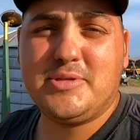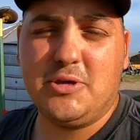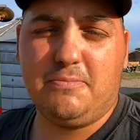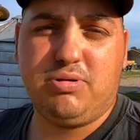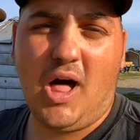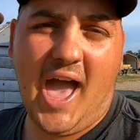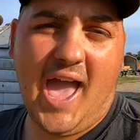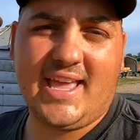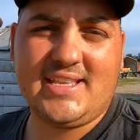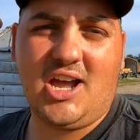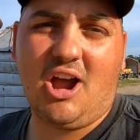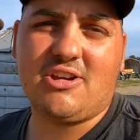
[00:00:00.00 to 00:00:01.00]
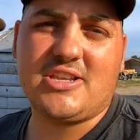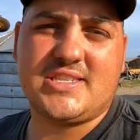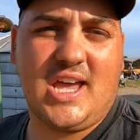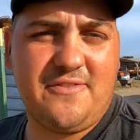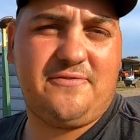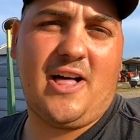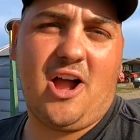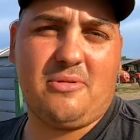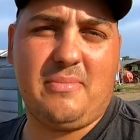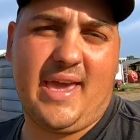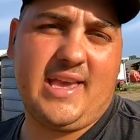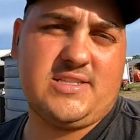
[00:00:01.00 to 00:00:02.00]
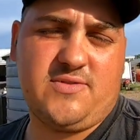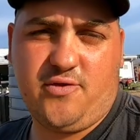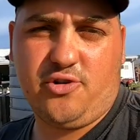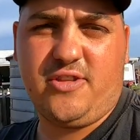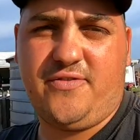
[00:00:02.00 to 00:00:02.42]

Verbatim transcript: to plant our sunflower maze for the